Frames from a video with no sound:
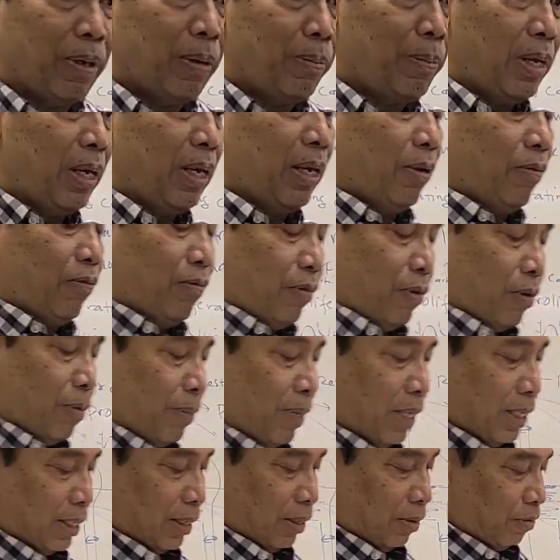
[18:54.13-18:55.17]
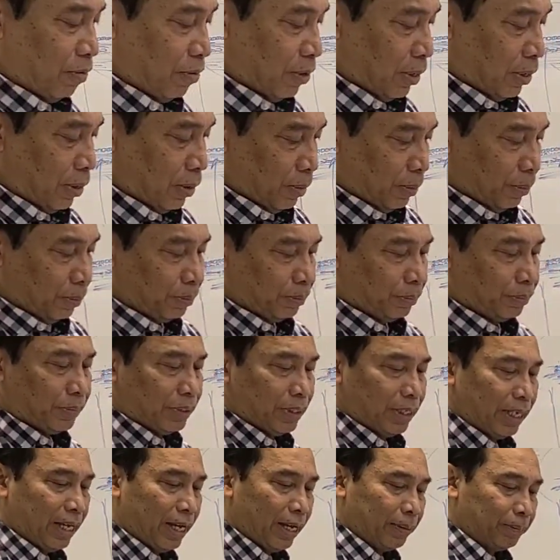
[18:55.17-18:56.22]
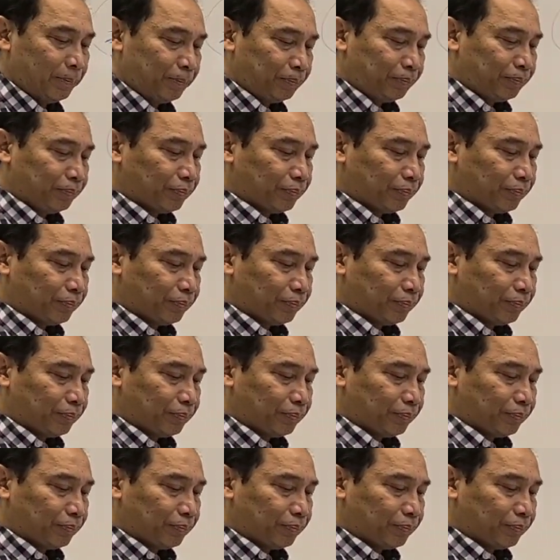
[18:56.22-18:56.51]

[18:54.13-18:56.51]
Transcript: maybe information for you. Okay.